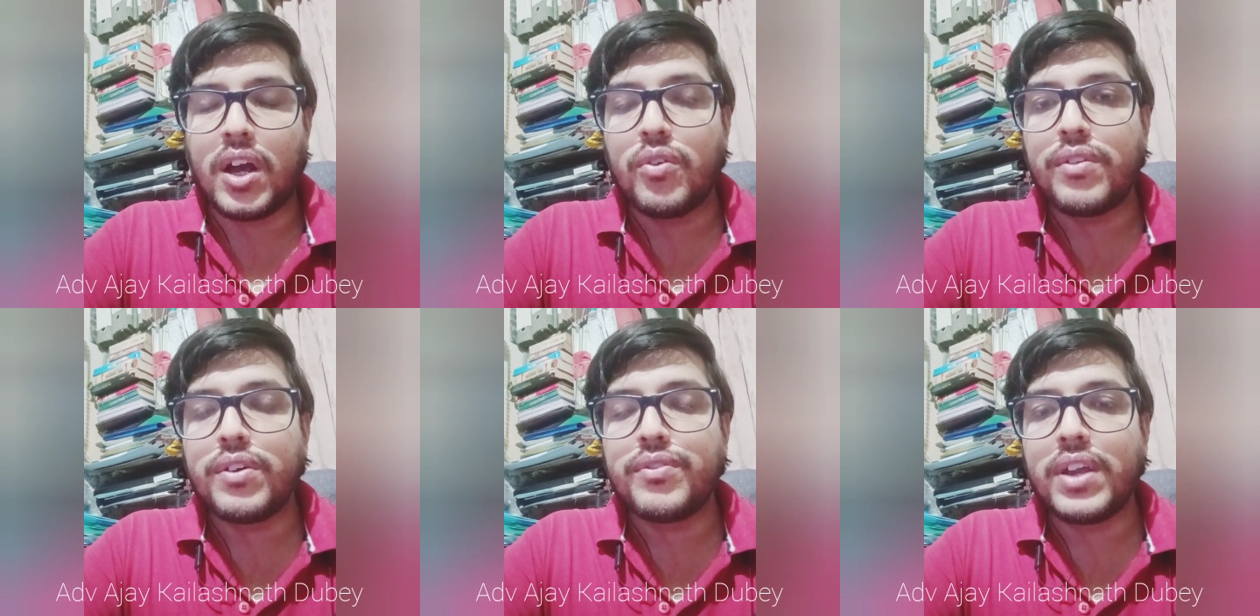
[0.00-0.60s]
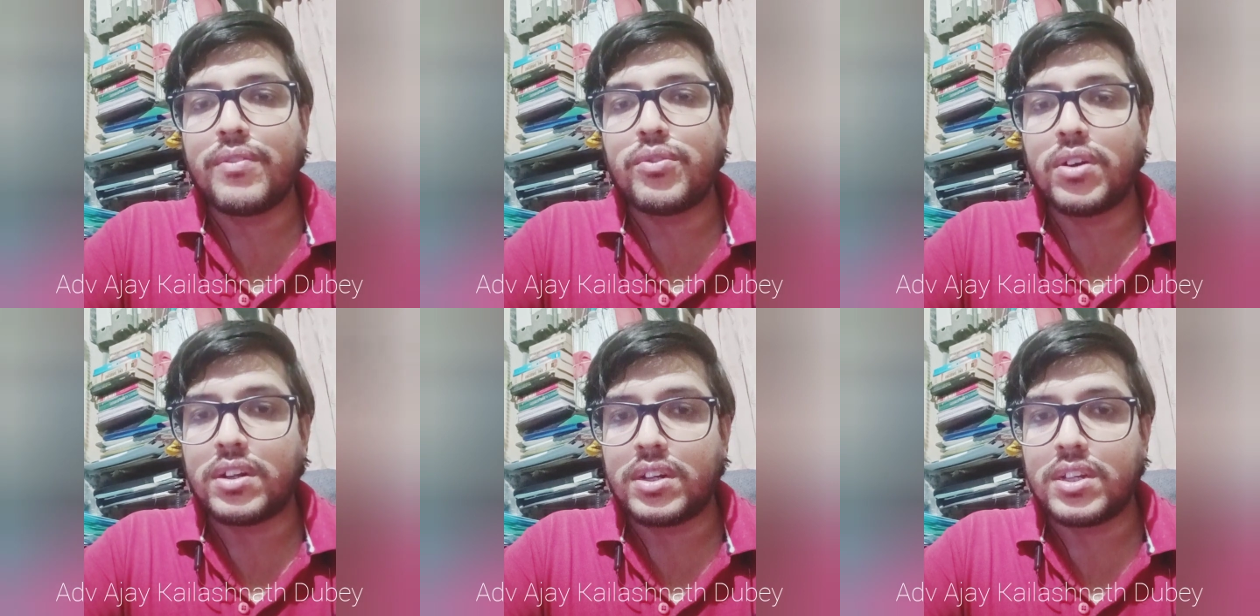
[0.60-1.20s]
However, we have to
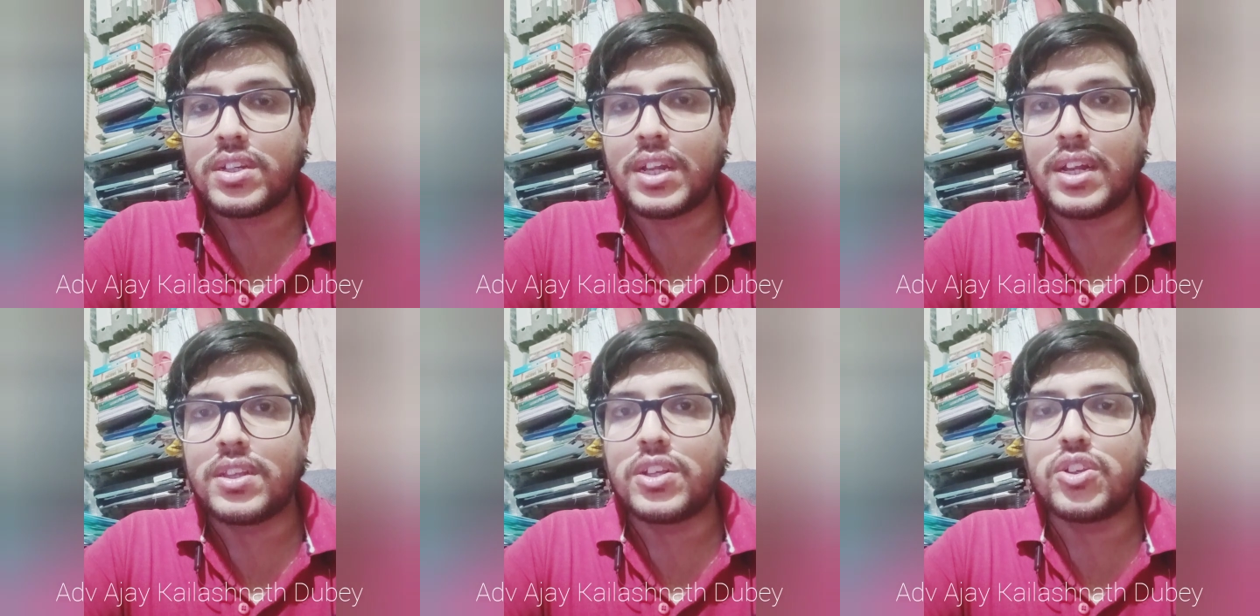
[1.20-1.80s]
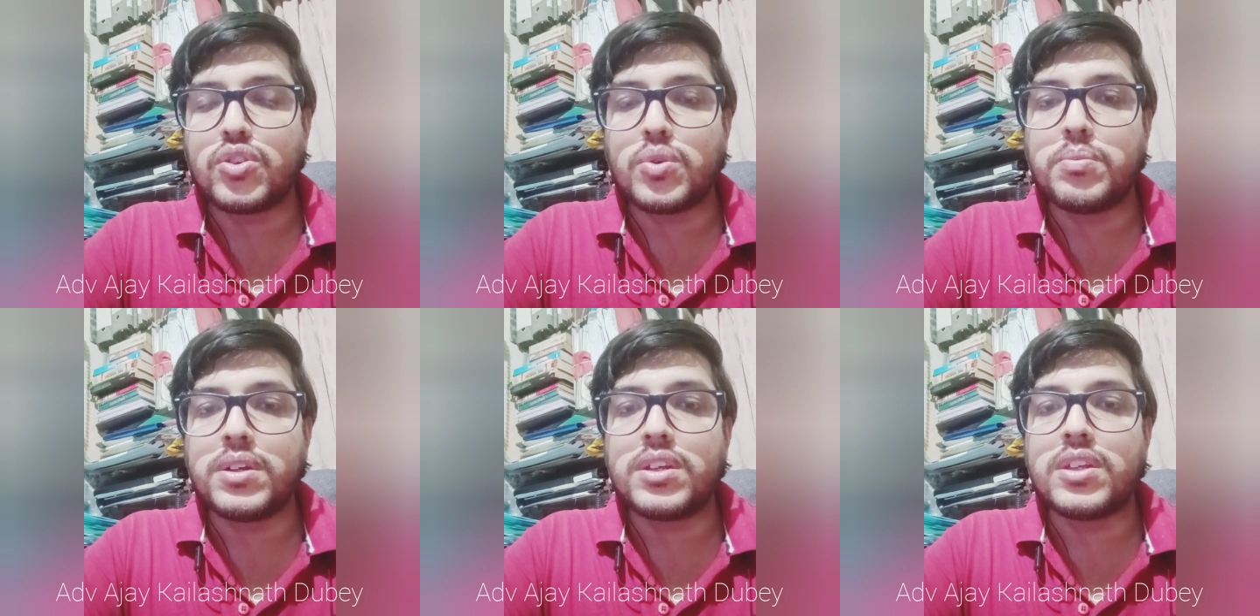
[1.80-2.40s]
understand the
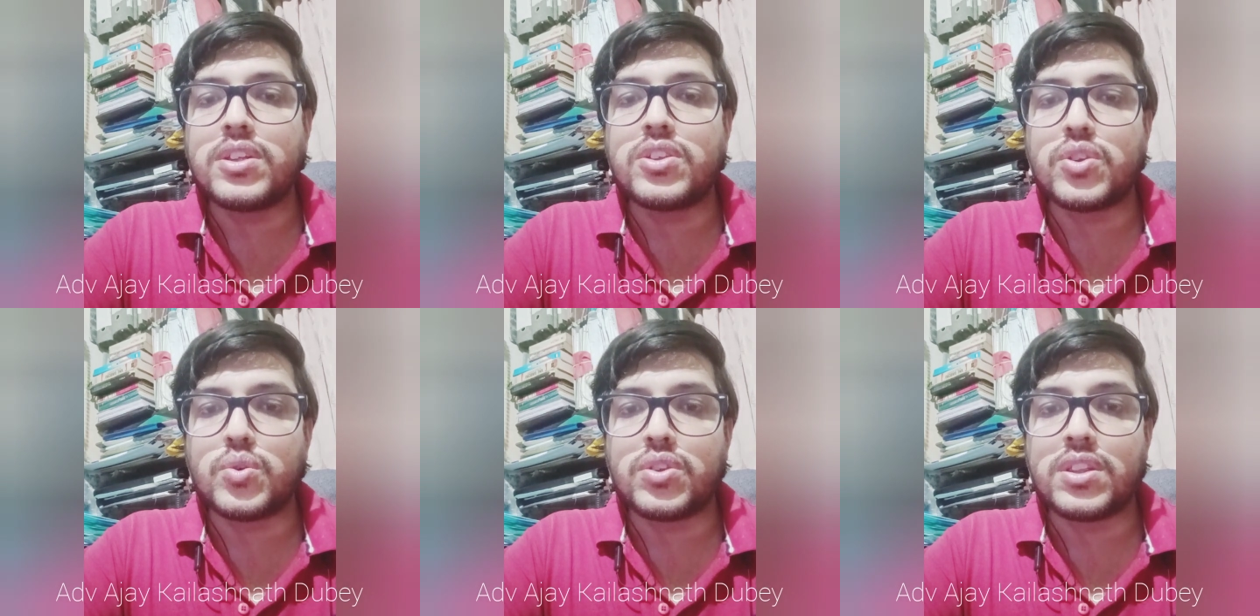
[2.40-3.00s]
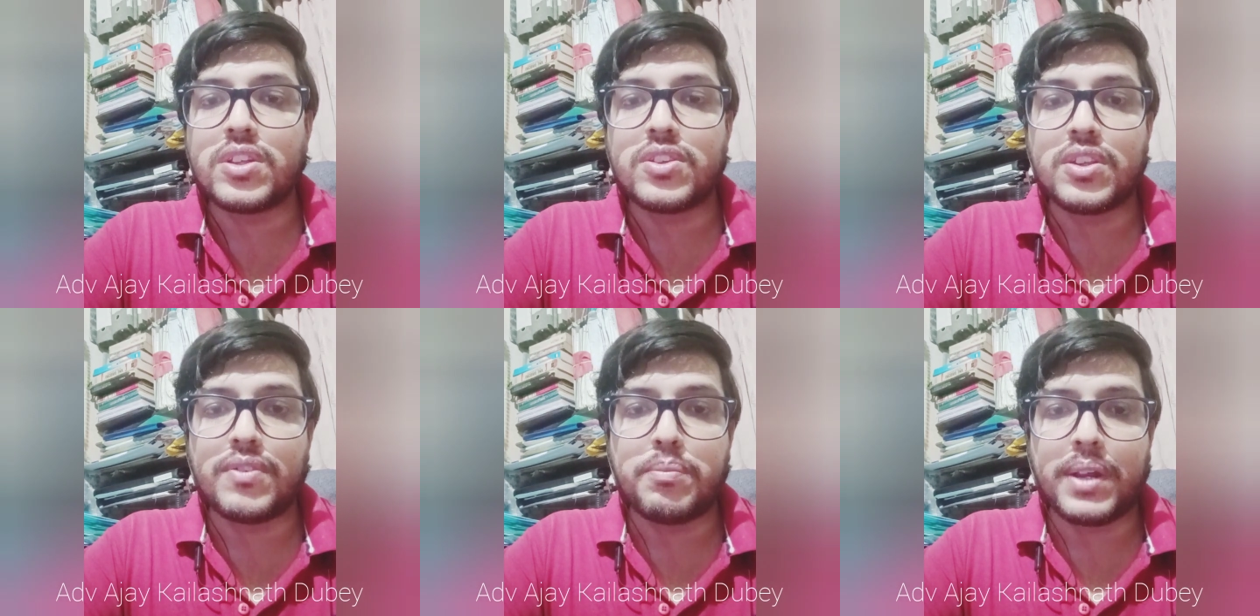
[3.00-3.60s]
instrument is used in the
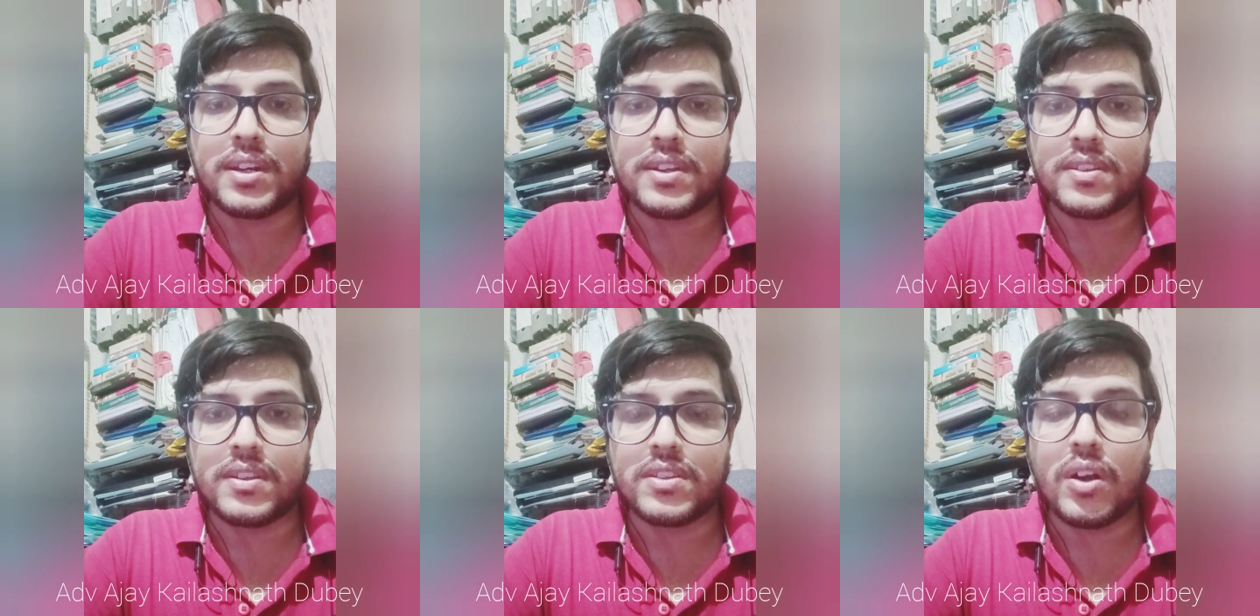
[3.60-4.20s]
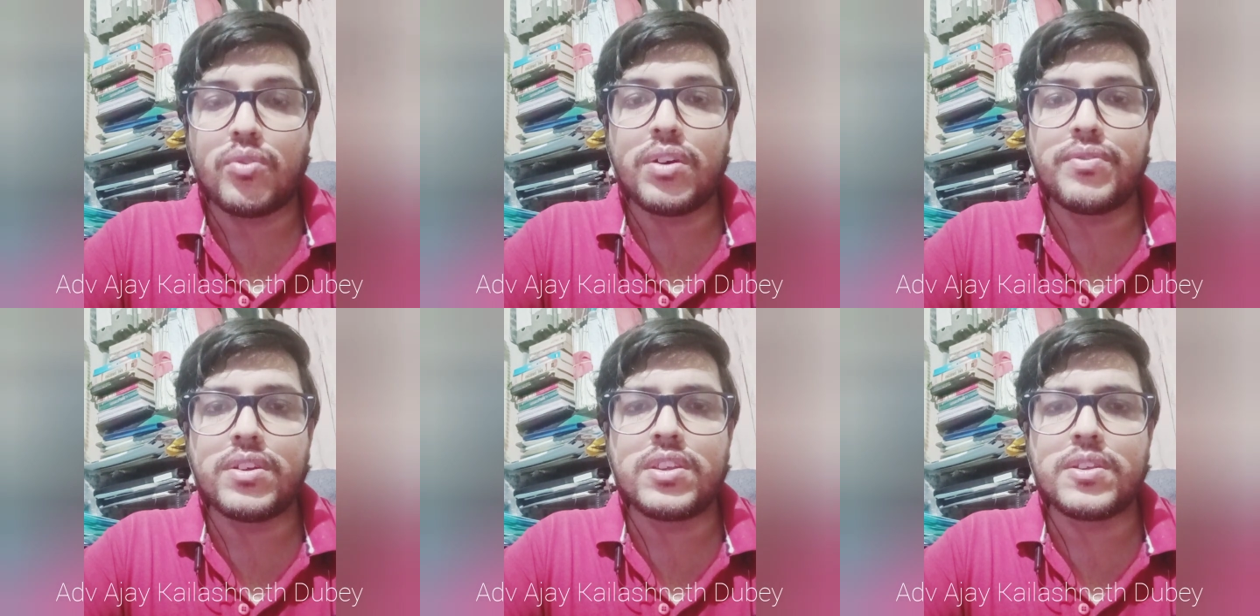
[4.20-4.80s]
civil practices.
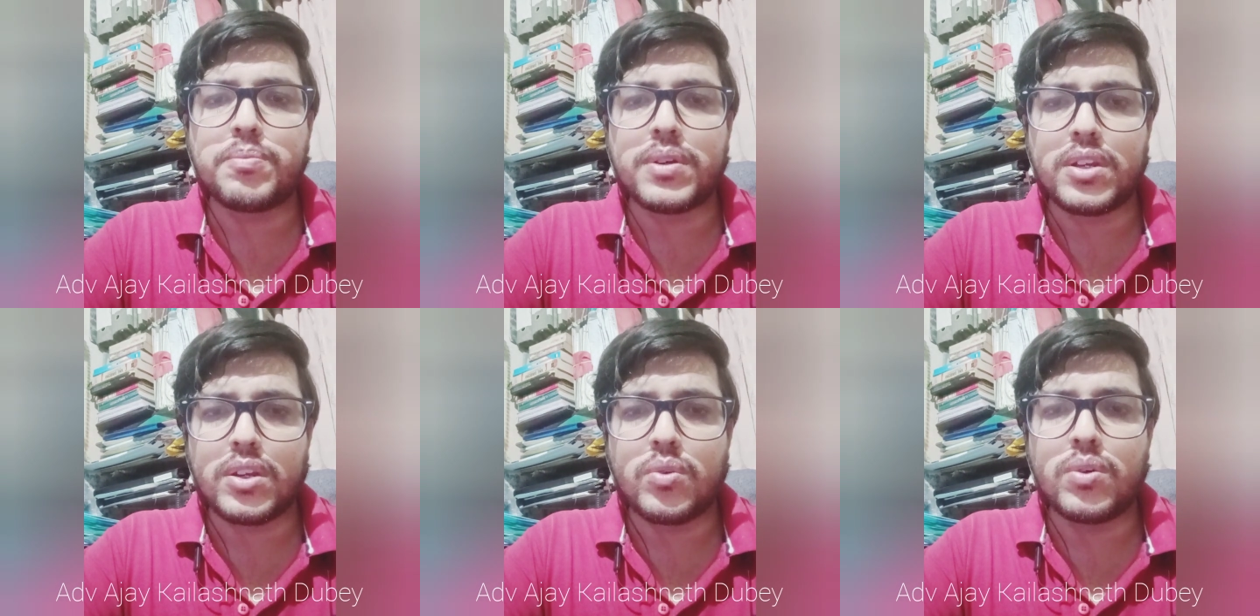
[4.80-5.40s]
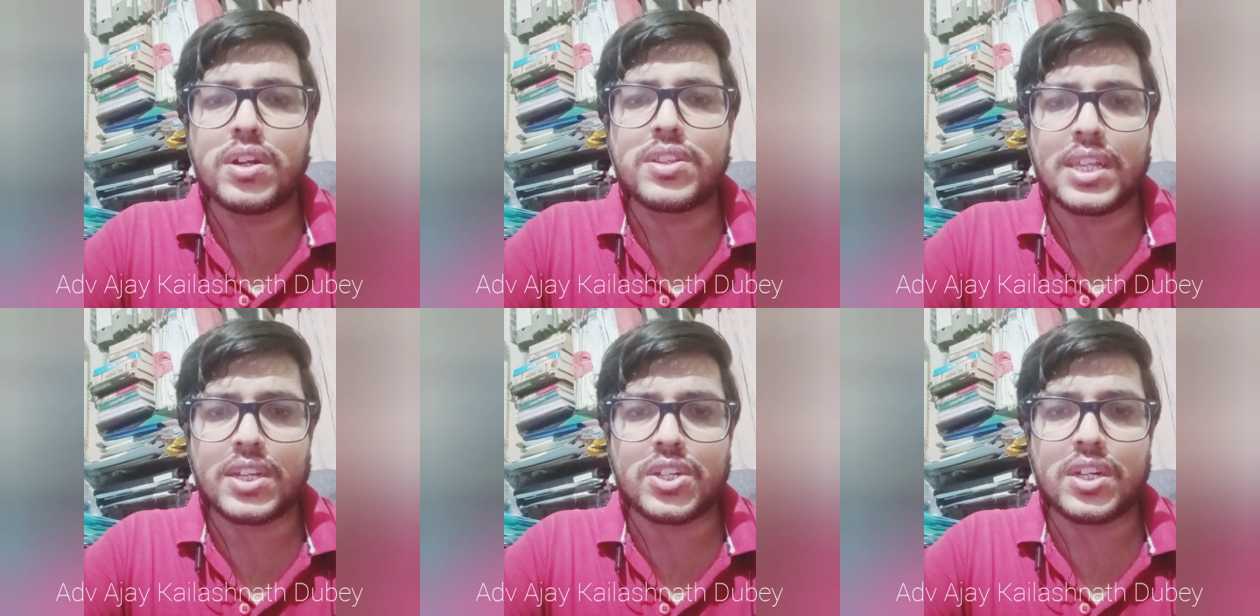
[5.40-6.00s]
However, this particular
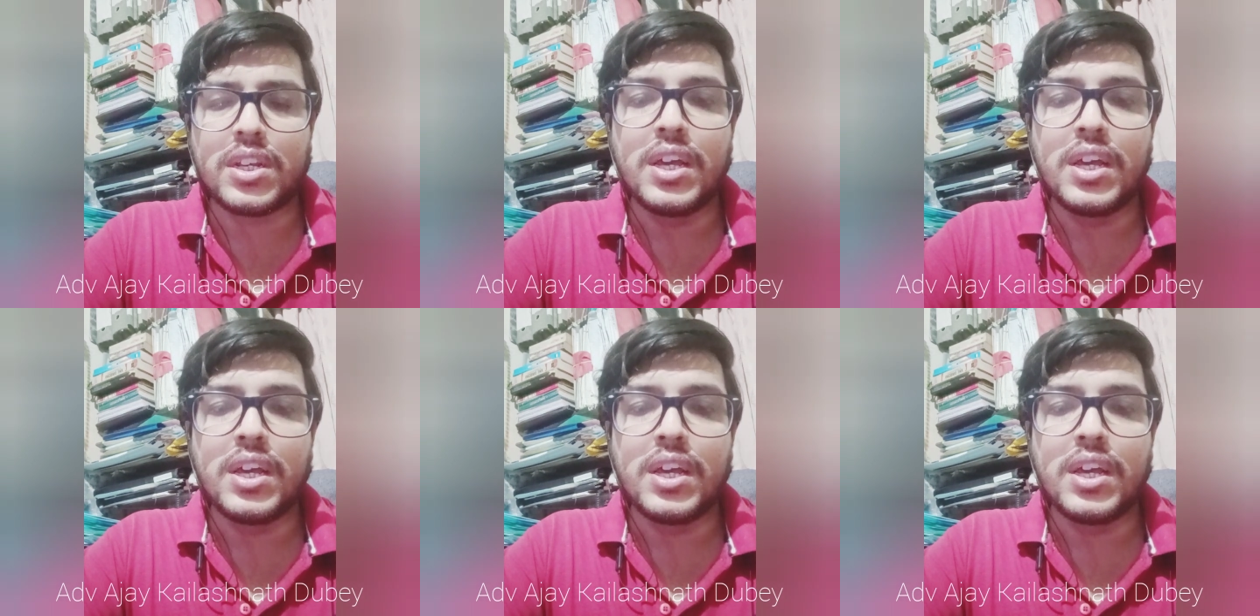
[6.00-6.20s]
section